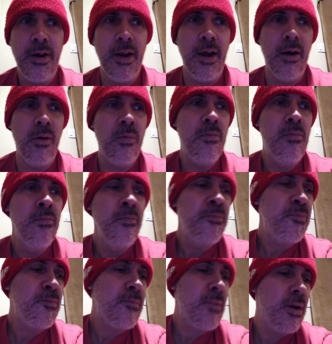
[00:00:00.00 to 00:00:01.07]
Now,
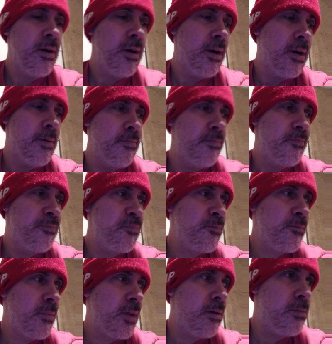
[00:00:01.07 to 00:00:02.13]
um,
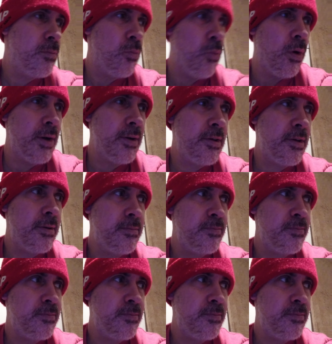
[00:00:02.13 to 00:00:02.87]
what